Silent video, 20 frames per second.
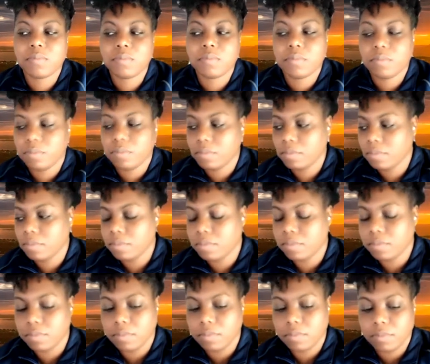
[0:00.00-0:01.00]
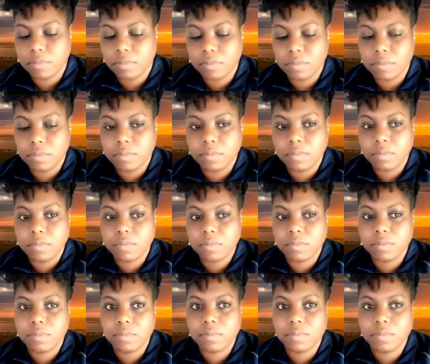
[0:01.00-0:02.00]

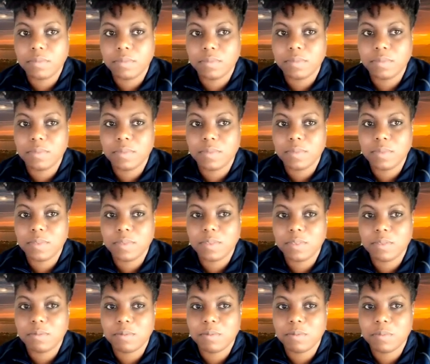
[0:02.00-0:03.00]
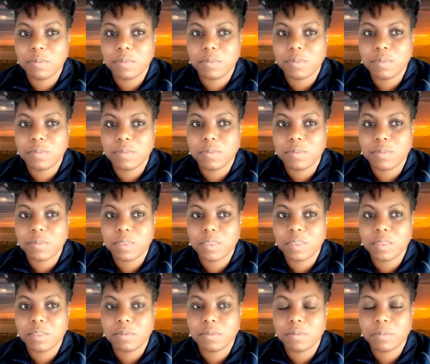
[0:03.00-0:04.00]

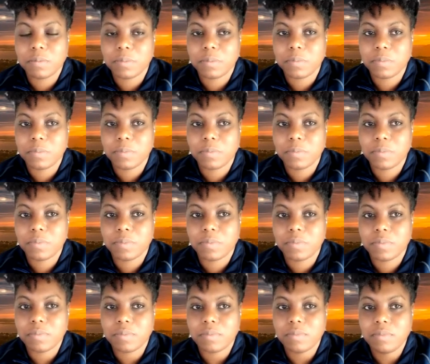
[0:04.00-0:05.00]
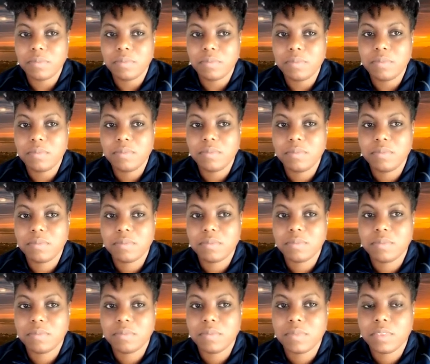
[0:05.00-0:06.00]

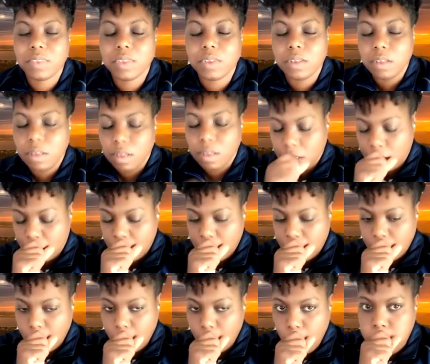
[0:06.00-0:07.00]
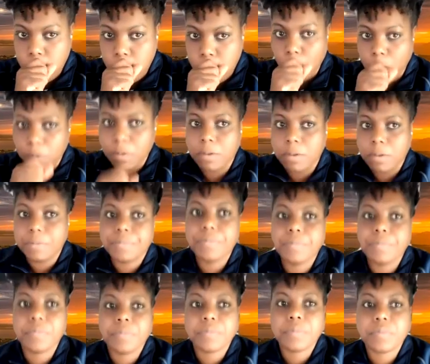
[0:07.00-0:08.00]
(silent)